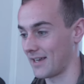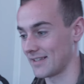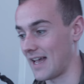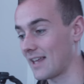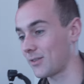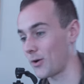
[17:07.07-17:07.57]
because
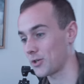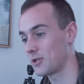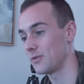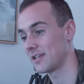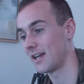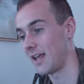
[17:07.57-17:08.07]
I thought she
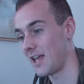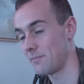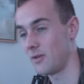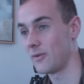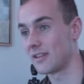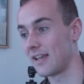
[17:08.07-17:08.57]
was gonna hit
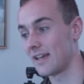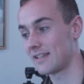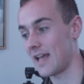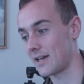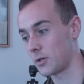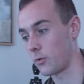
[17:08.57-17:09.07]
me with like
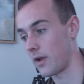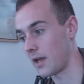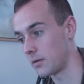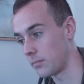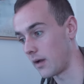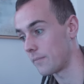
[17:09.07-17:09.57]
ten
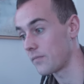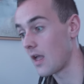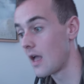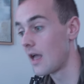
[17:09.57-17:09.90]
grand, but